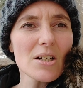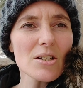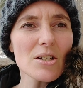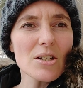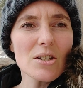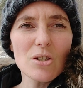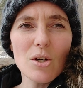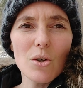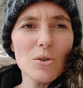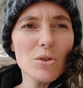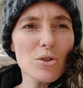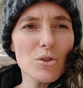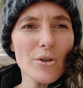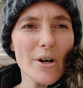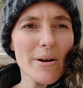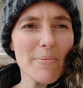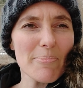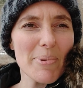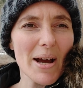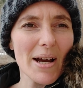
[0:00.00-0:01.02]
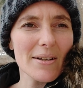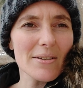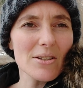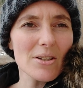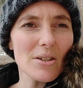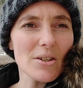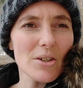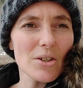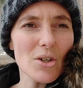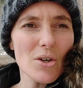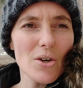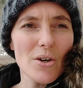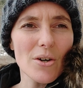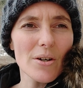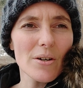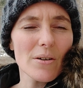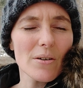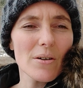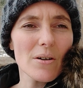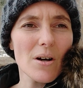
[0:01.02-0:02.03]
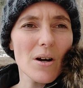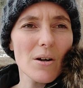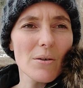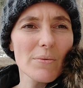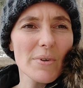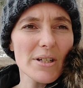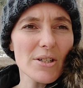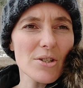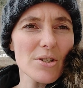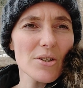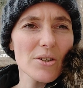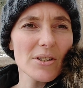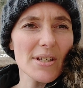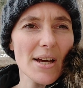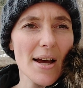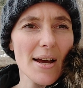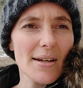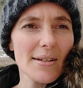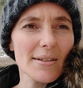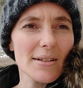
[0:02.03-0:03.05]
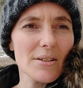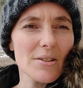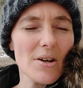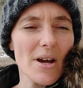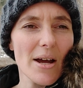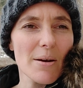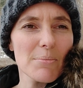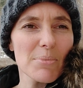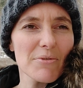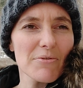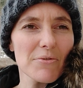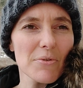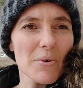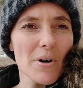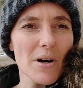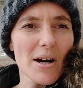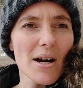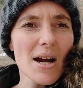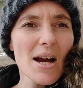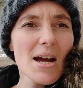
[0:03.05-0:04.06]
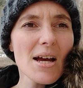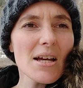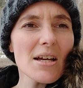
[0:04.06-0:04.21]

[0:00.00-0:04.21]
just go straight back to your original diet that you had before.